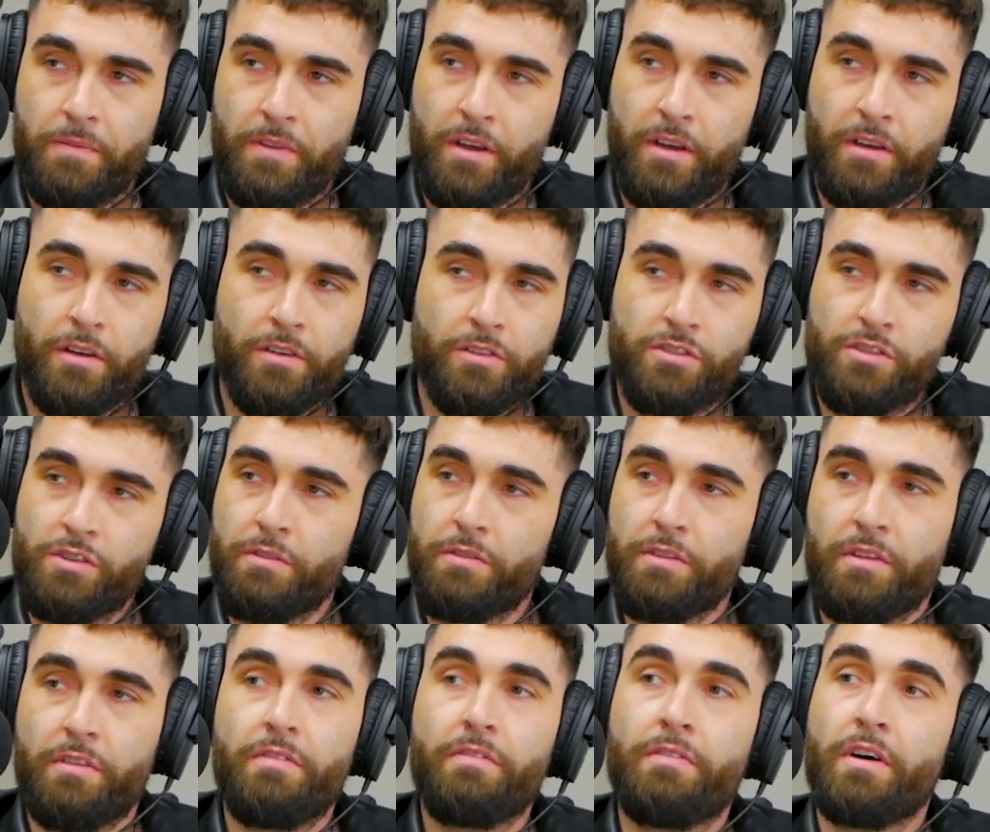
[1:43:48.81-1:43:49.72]
Uh, just
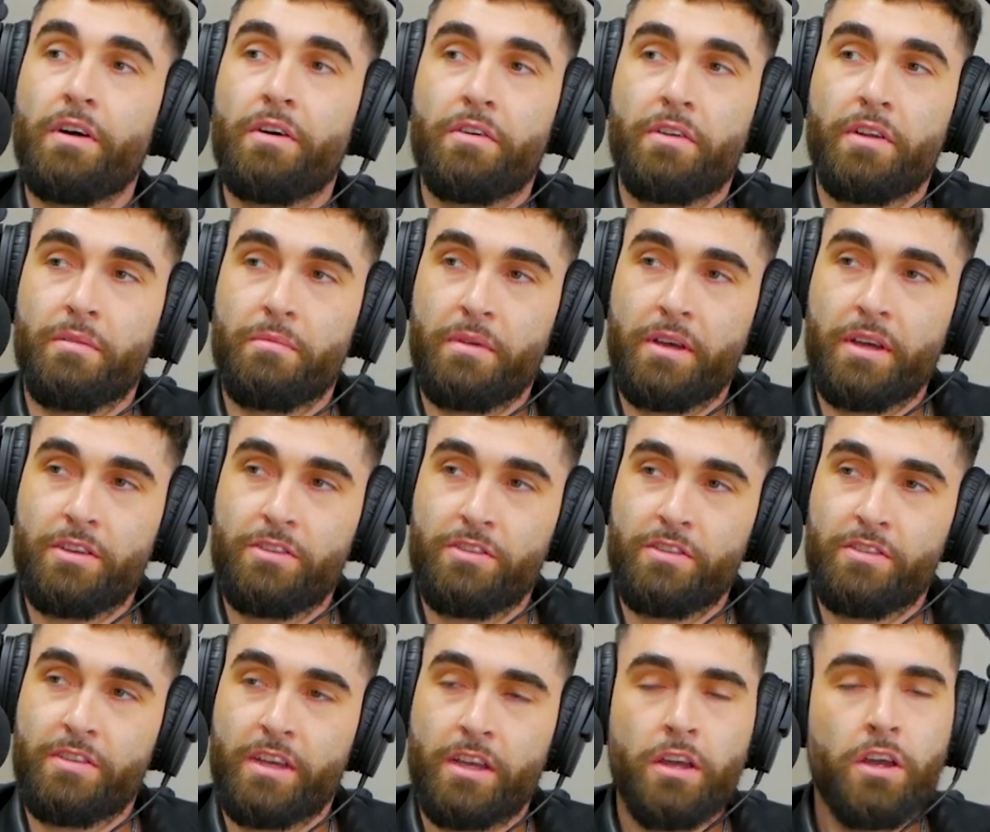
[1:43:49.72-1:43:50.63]
over the phone, I'm like,
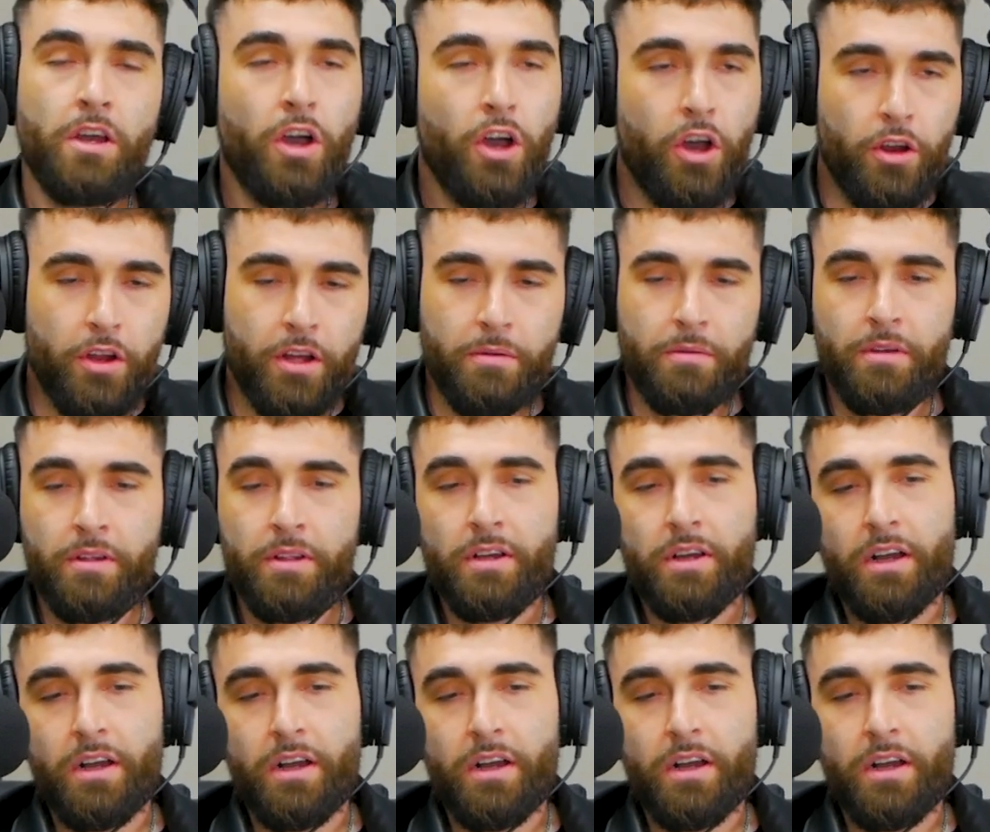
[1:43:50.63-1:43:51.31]
she's like, hold on.